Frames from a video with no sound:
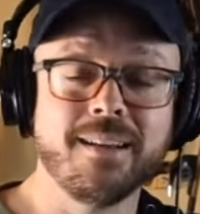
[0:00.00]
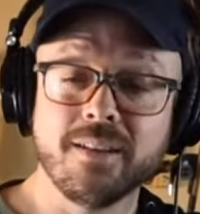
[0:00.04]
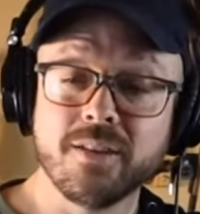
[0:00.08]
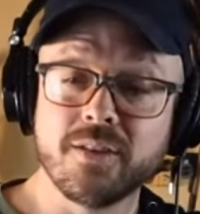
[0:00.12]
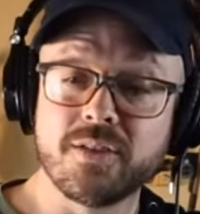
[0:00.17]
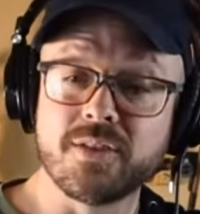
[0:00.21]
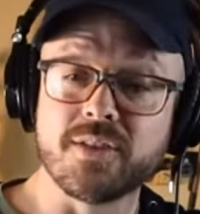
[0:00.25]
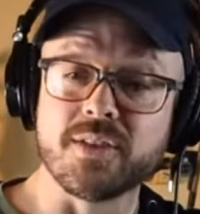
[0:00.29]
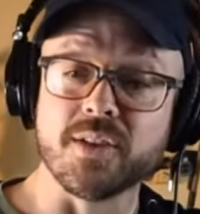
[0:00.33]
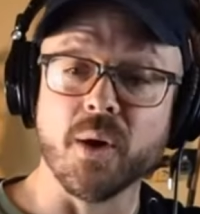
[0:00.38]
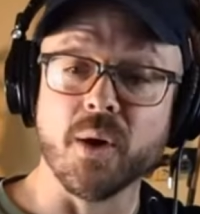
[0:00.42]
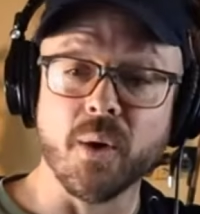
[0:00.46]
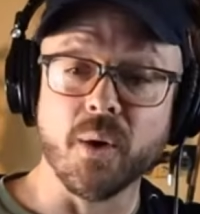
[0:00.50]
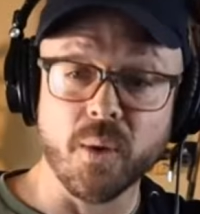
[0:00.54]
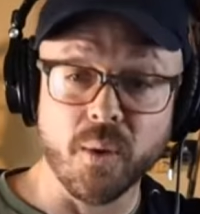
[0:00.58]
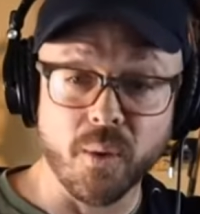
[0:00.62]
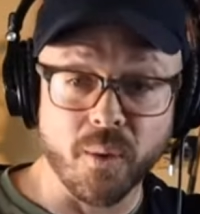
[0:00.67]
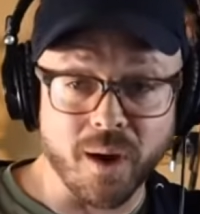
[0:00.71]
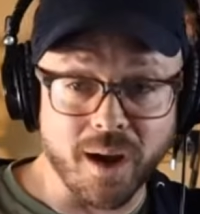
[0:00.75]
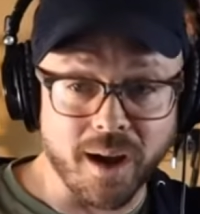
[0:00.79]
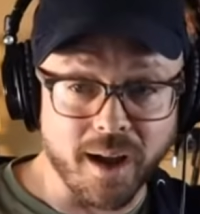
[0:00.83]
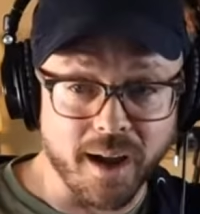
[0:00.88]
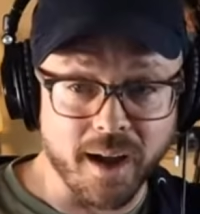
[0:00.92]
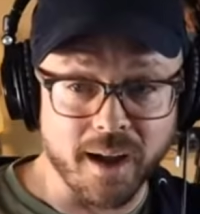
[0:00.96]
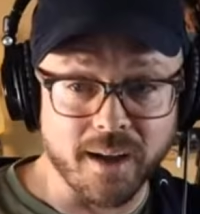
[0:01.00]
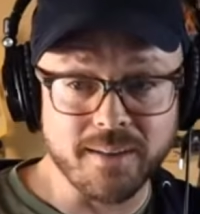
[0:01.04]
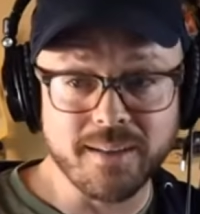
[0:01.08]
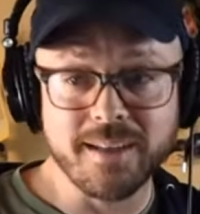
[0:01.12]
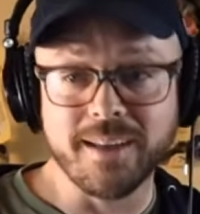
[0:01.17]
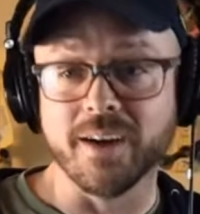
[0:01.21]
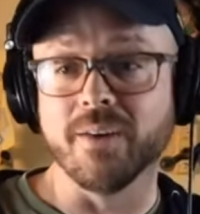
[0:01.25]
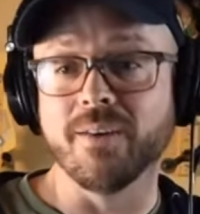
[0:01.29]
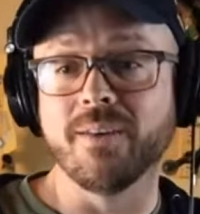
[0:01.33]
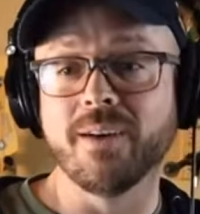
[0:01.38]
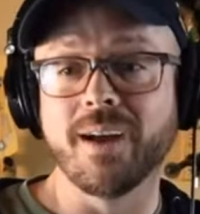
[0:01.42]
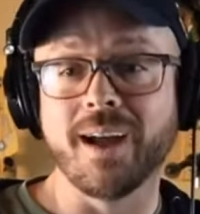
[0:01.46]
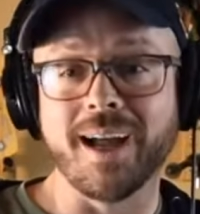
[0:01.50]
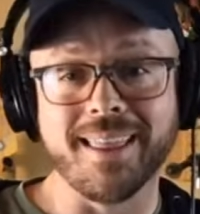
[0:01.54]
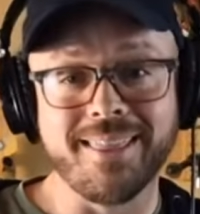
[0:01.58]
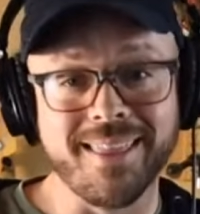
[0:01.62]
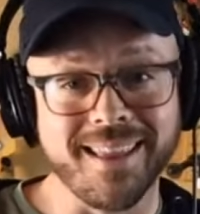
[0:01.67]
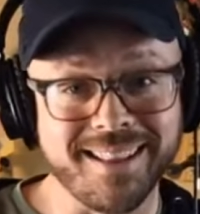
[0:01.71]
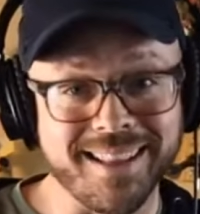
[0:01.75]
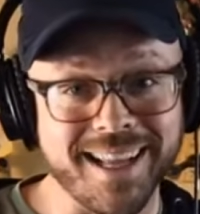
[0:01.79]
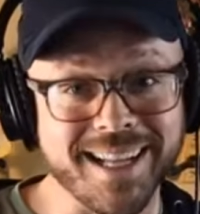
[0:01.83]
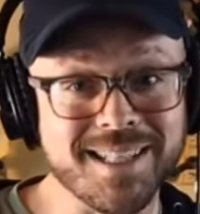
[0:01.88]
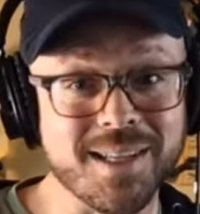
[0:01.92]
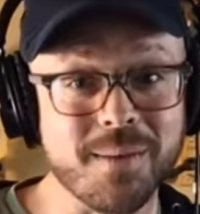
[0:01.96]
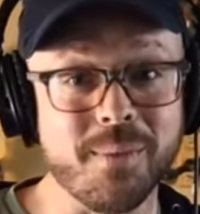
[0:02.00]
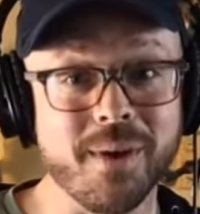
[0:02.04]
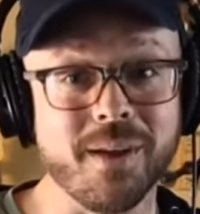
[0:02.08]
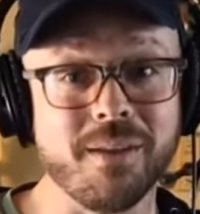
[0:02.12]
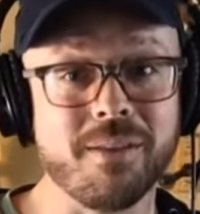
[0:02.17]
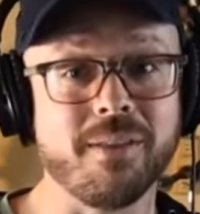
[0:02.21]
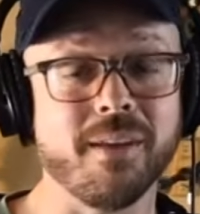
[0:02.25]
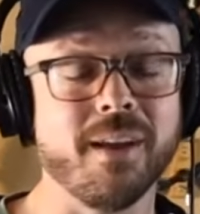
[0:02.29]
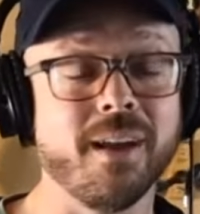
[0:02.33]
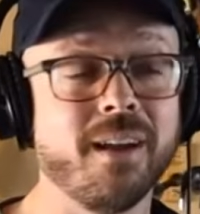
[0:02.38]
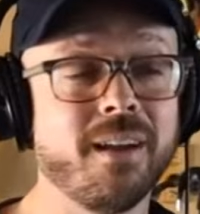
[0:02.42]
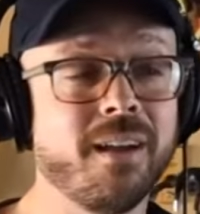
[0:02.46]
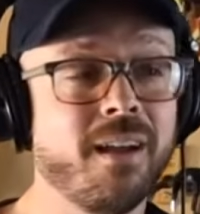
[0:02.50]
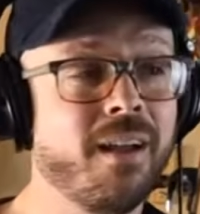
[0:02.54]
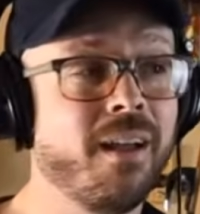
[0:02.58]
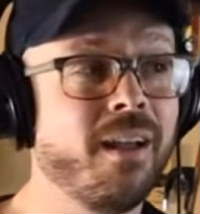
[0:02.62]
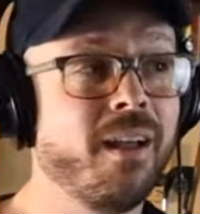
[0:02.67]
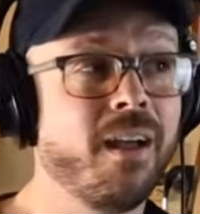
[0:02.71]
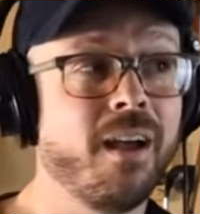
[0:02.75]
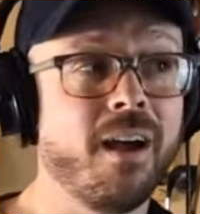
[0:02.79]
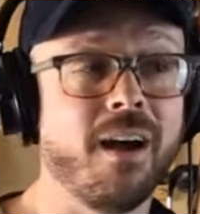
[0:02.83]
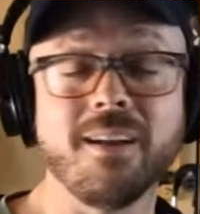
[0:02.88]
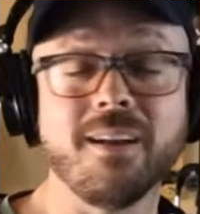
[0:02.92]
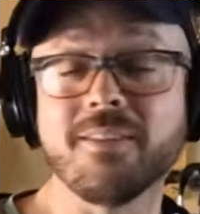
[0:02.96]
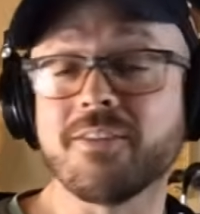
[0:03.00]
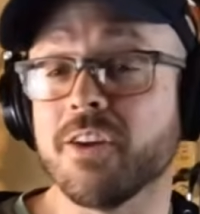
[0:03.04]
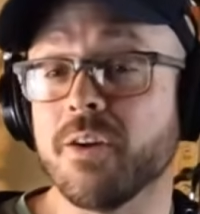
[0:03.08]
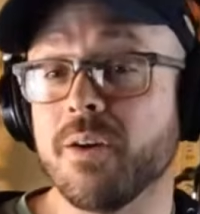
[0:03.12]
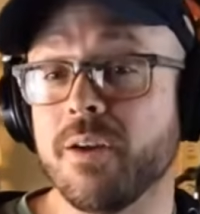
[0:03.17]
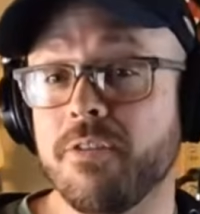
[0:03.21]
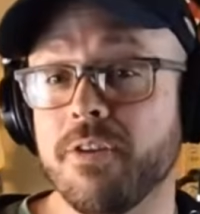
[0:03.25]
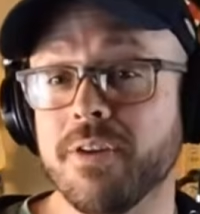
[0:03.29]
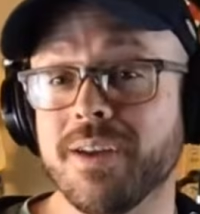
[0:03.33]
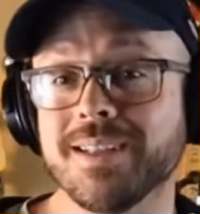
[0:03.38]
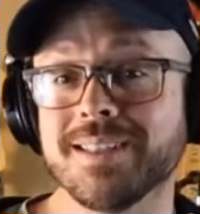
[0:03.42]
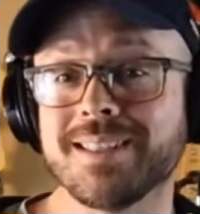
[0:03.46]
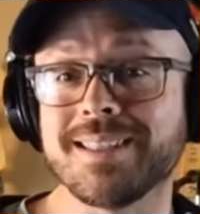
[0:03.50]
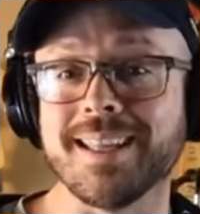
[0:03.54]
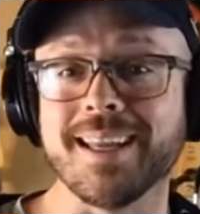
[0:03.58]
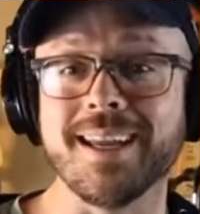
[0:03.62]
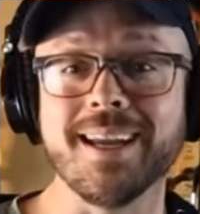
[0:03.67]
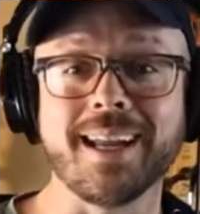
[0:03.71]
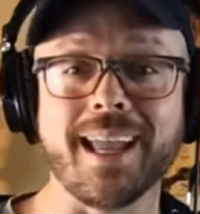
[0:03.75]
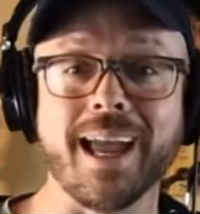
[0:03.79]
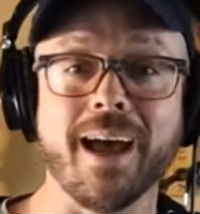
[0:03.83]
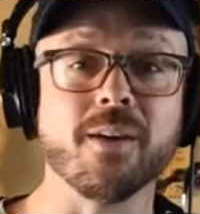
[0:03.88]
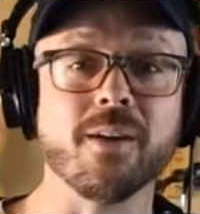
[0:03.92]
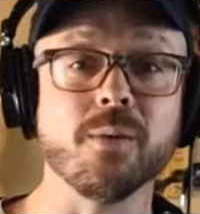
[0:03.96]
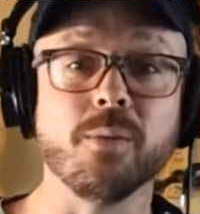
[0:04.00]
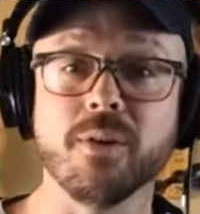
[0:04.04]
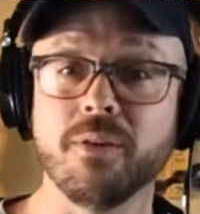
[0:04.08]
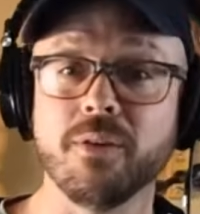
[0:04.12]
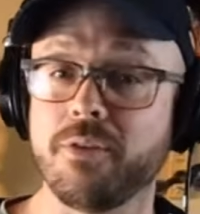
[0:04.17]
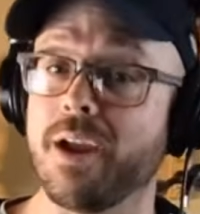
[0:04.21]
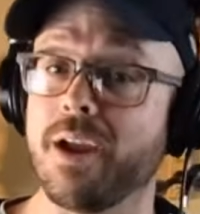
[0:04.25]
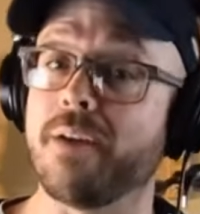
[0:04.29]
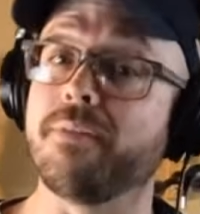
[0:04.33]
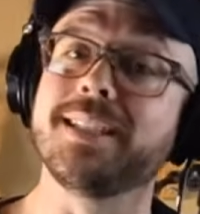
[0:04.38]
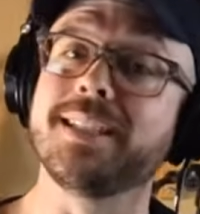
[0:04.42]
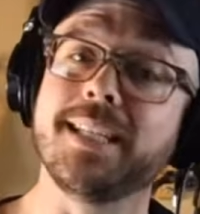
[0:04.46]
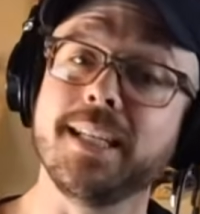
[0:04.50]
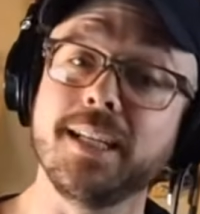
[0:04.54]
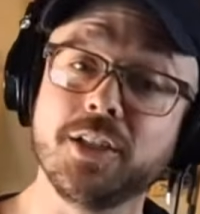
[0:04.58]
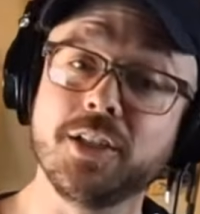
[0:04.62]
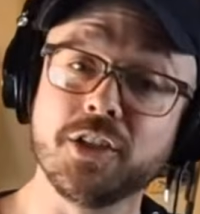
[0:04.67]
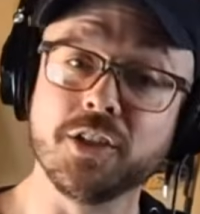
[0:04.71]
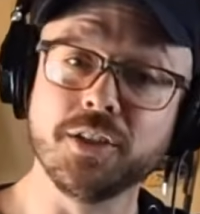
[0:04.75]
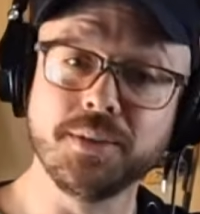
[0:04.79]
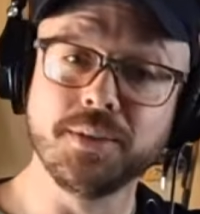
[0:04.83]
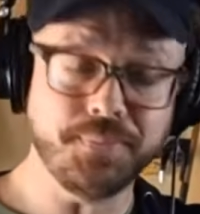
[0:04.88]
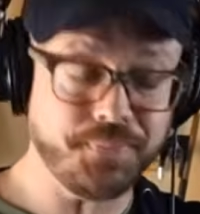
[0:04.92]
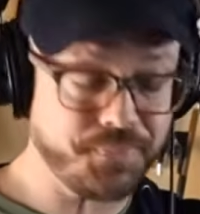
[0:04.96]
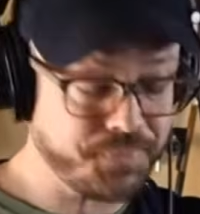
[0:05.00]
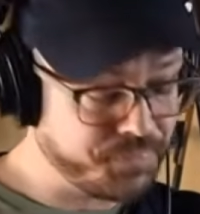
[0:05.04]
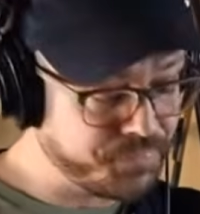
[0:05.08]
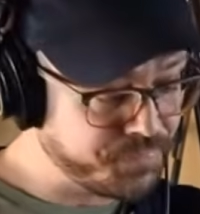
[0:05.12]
So, I think that's a big thing. Also, if you can stay accountable, if you have a teacher,